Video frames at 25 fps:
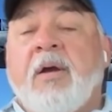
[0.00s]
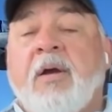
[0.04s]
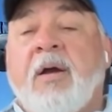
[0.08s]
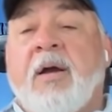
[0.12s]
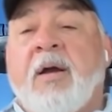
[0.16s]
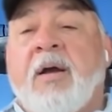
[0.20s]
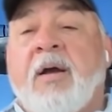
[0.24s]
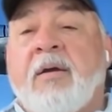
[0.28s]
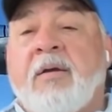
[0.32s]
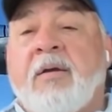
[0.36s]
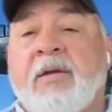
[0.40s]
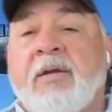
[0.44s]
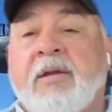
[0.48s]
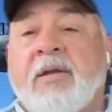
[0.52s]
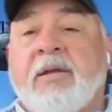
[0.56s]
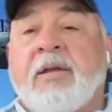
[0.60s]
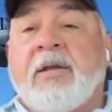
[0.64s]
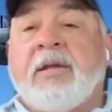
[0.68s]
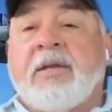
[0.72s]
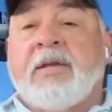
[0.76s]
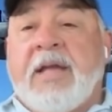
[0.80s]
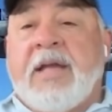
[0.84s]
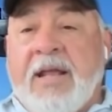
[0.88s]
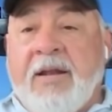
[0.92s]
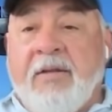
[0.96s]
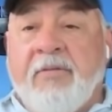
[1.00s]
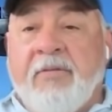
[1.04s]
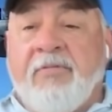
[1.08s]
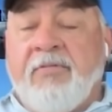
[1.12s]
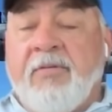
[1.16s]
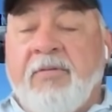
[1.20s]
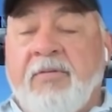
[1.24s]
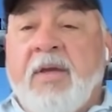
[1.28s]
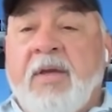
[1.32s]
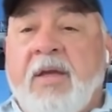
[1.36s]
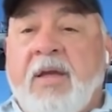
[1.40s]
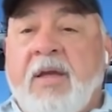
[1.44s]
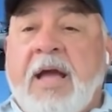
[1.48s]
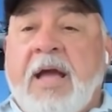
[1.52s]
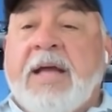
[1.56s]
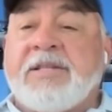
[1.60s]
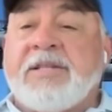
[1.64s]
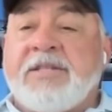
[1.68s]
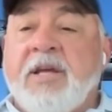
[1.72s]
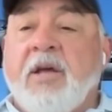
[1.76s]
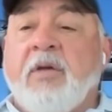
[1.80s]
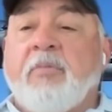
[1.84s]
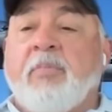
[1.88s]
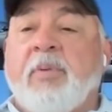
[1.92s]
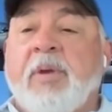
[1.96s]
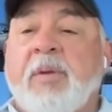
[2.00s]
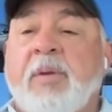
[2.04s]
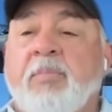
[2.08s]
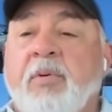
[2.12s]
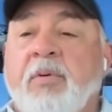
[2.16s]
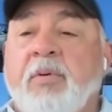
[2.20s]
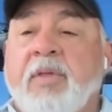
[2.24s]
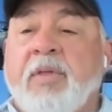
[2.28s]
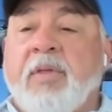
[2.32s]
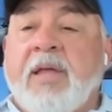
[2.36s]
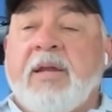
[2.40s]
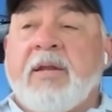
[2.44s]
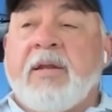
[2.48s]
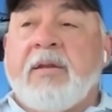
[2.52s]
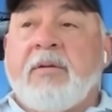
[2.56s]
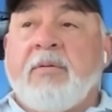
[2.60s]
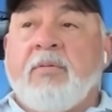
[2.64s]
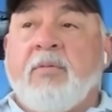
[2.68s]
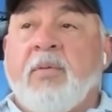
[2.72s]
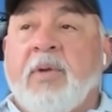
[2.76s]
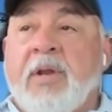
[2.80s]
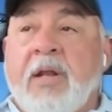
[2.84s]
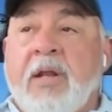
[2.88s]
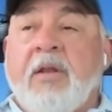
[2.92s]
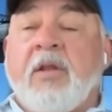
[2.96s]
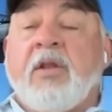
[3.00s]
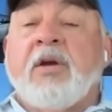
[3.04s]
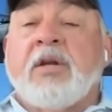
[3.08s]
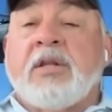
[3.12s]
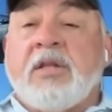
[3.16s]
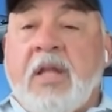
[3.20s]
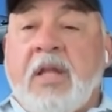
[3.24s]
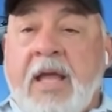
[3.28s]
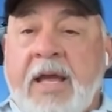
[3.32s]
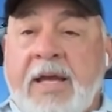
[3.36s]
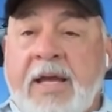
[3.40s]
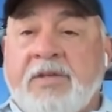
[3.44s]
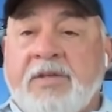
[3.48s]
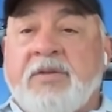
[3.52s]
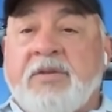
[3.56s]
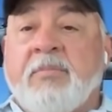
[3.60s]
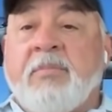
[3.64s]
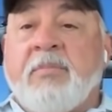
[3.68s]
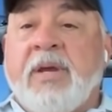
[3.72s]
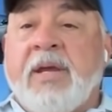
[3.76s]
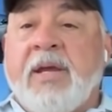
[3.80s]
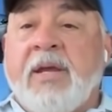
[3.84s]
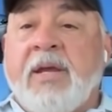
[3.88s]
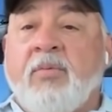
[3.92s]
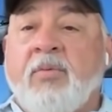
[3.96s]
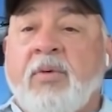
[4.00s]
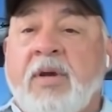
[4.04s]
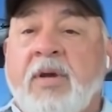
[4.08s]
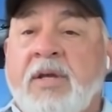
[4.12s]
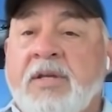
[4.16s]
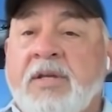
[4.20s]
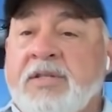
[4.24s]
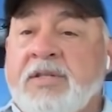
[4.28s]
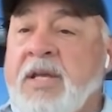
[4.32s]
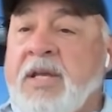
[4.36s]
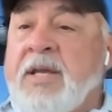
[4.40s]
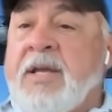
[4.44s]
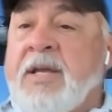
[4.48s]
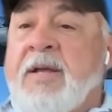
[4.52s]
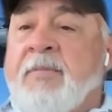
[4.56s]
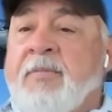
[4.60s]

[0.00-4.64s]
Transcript: Uh, it, it kind of, I tell people that it, what it looked like to me was,